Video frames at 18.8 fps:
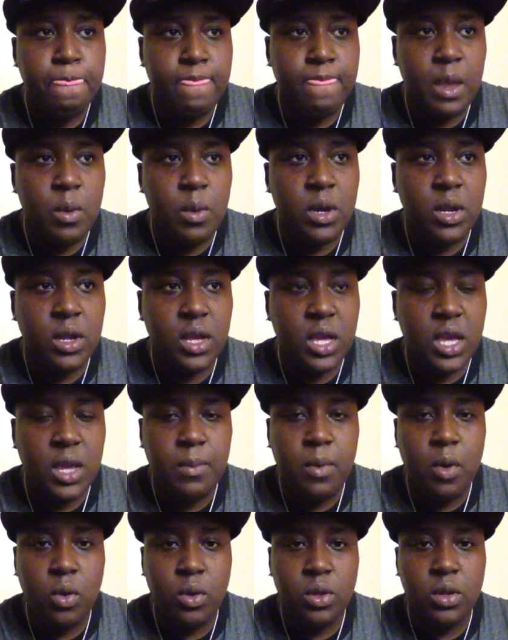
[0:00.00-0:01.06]
They want to
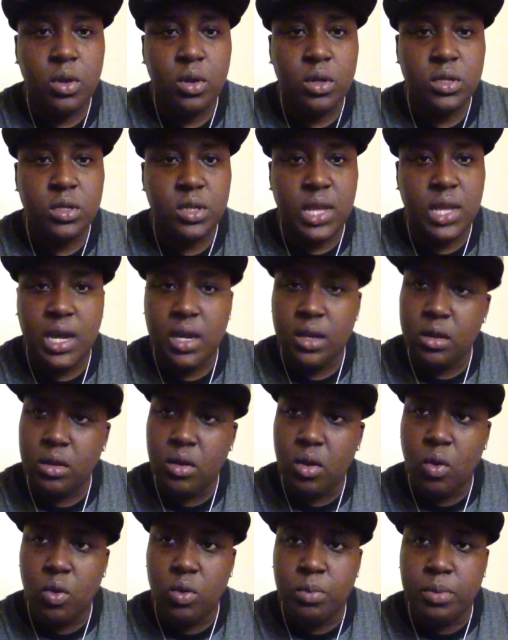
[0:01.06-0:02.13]
keep holding on to that
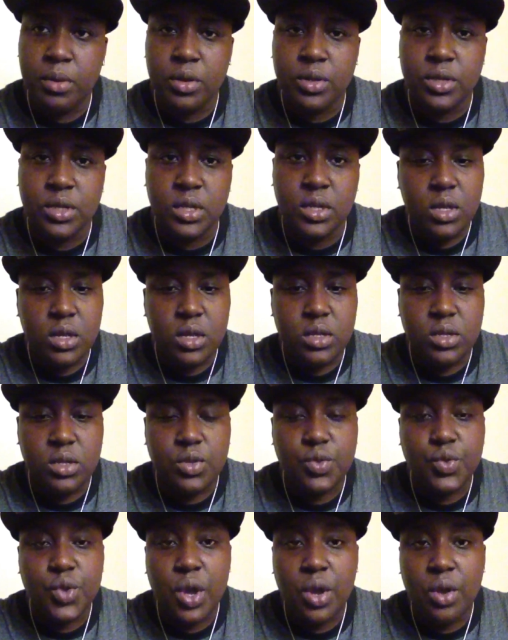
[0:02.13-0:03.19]
old person. It's a
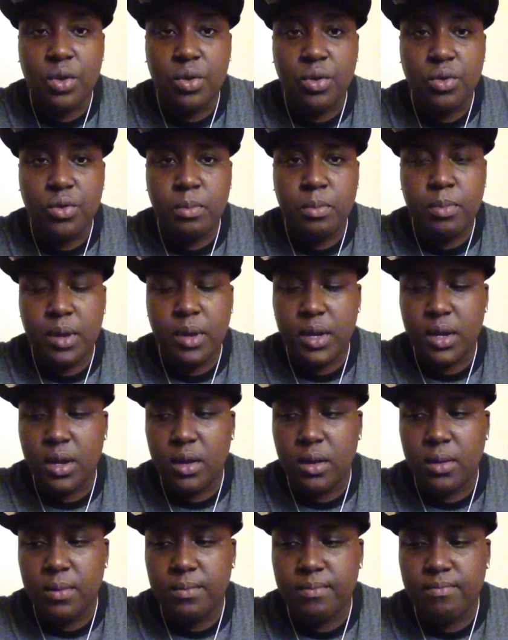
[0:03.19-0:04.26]
struggle, but
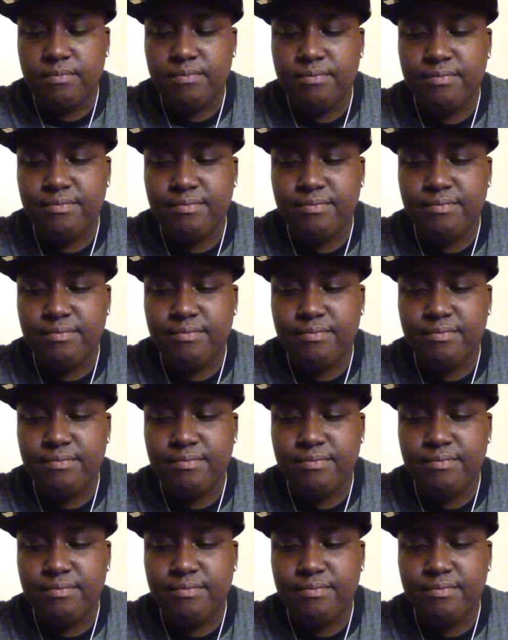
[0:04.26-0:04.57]
I'm